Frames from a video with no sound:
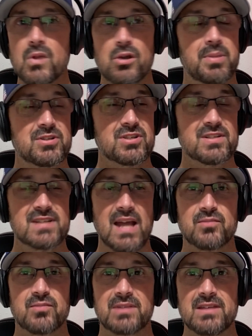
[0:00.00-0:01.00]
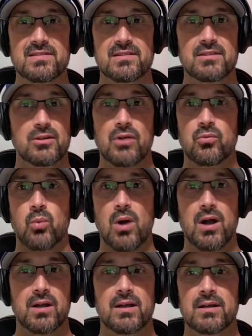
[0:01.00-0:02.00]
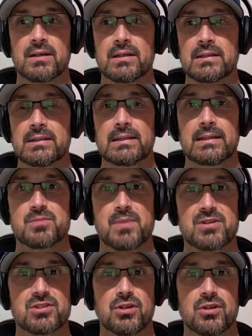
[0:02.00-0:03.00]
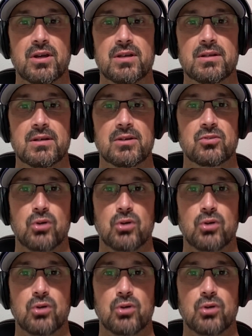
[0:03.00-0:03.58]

Their pitching staff's decent. Lugo, Waka, which is pitching good.